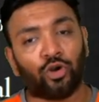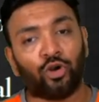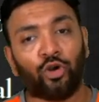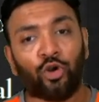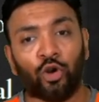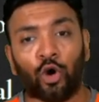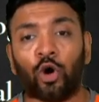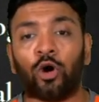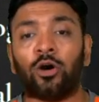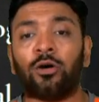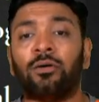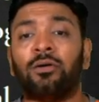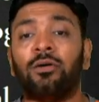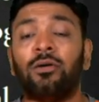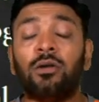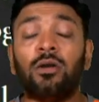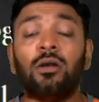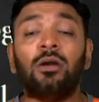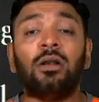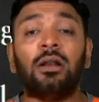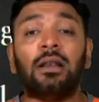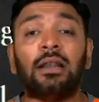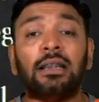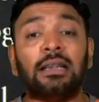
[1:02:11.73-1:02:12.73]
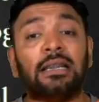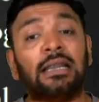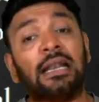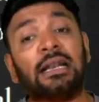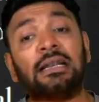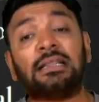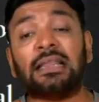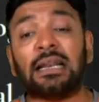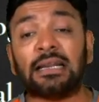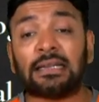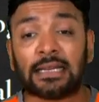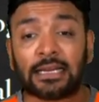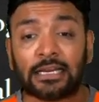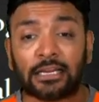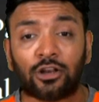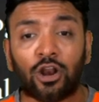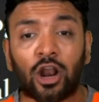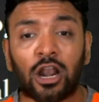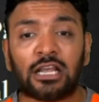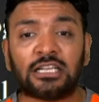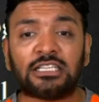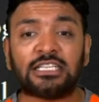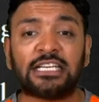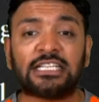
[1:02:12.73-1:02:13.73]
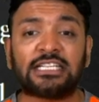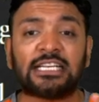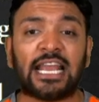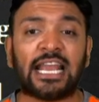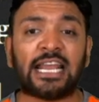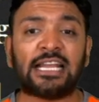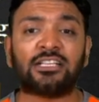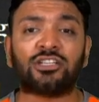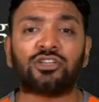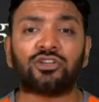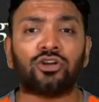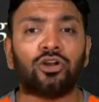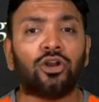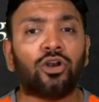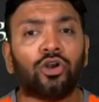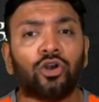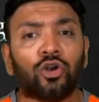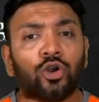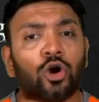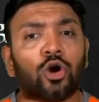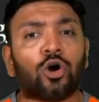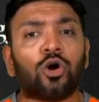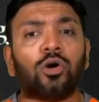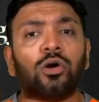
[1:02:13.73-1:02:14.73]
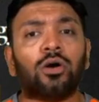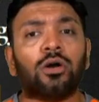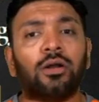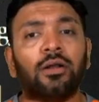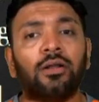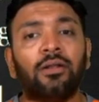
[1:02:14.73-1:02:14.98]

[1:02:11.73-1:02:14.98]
No. Did the technology change? No.